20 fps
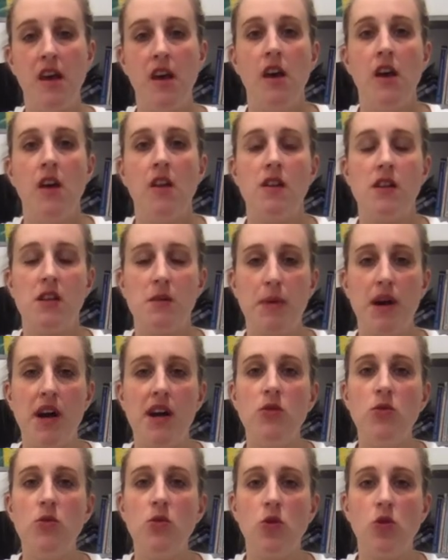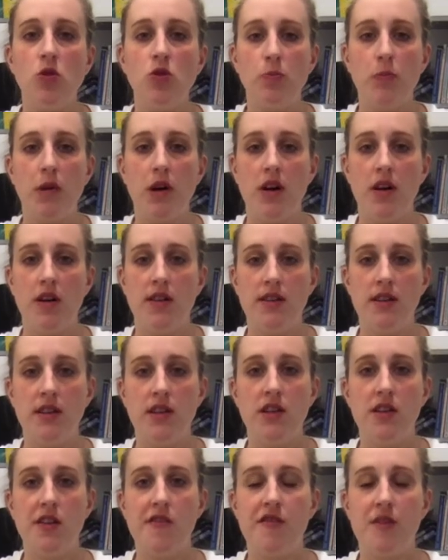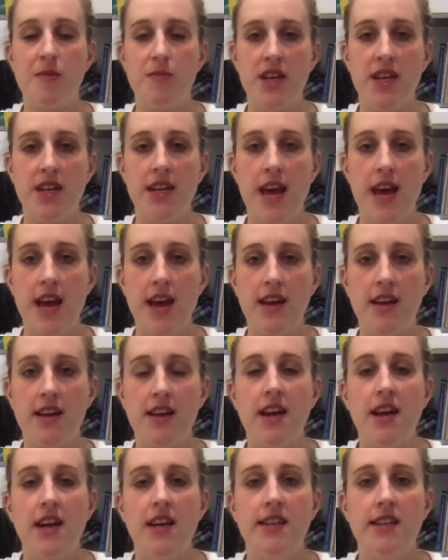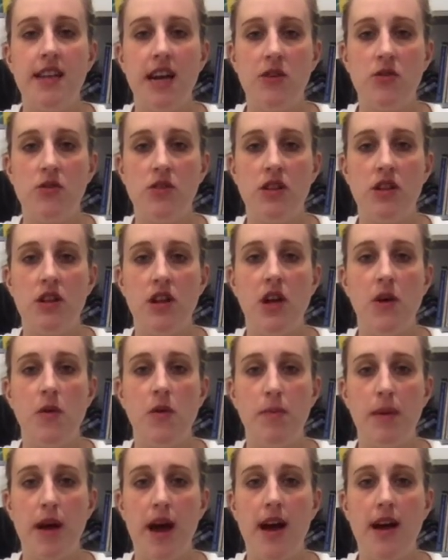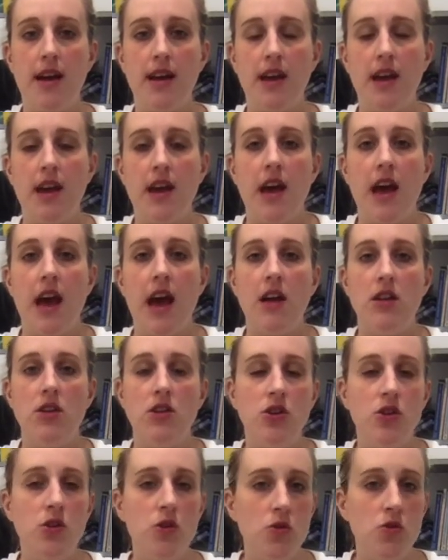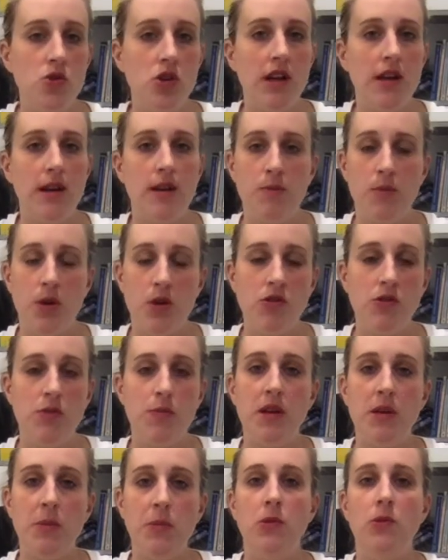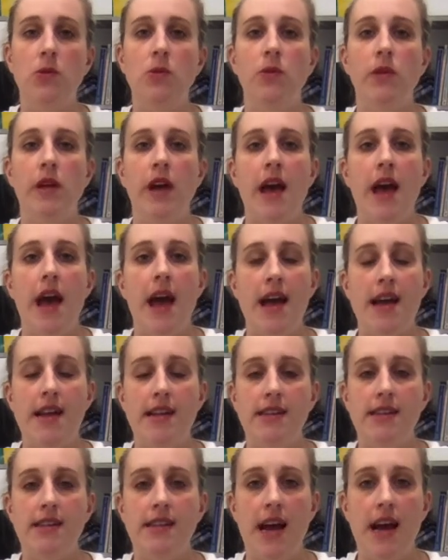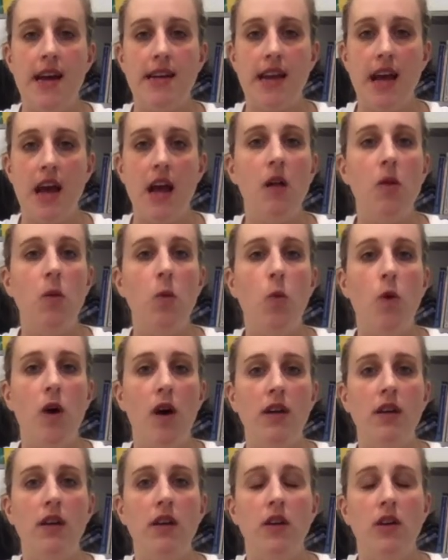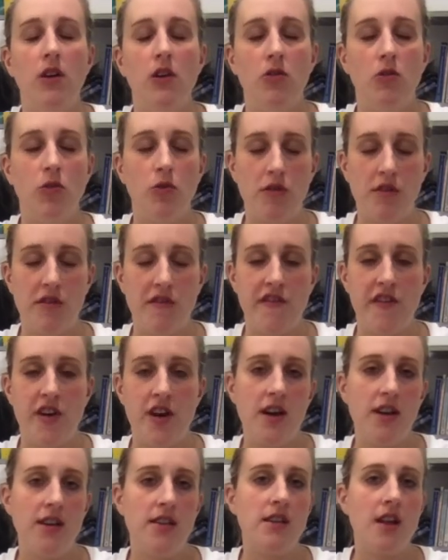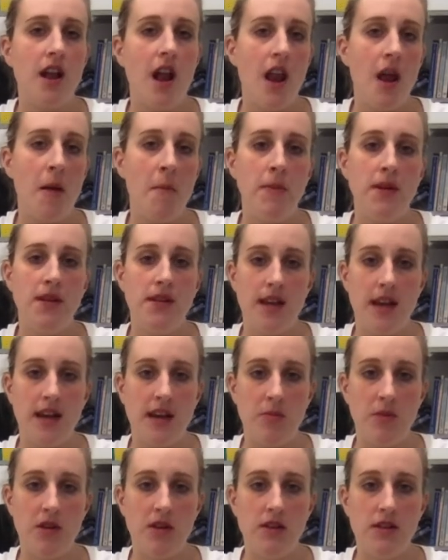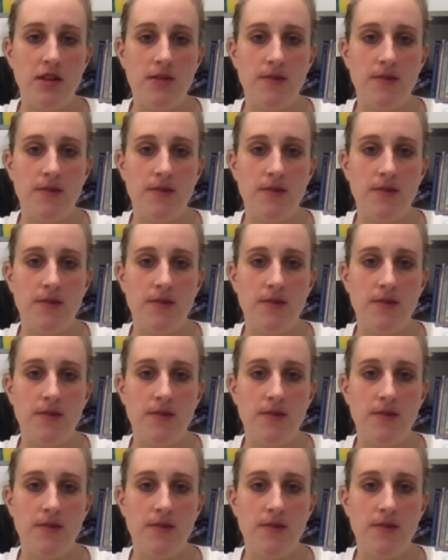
The spinal cord passes from the neck down to the lower back and usually in most people ends at L1, or the first lumbar segment.